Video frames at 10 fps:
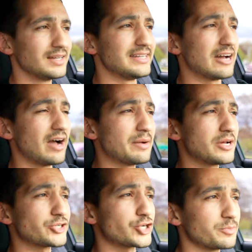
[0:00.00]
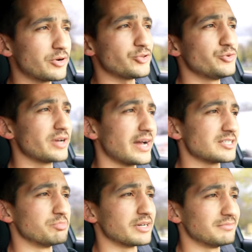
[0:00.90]
Now, I'm not sure about you
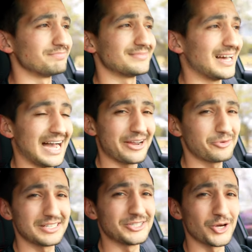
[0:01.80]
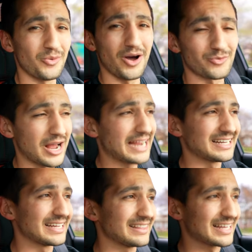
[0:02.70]
guys, but I really don't want ride
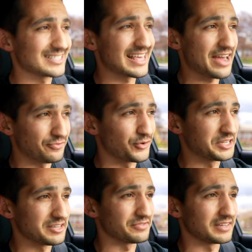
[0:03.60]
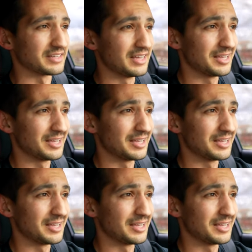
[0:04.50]
height that's that forgiving.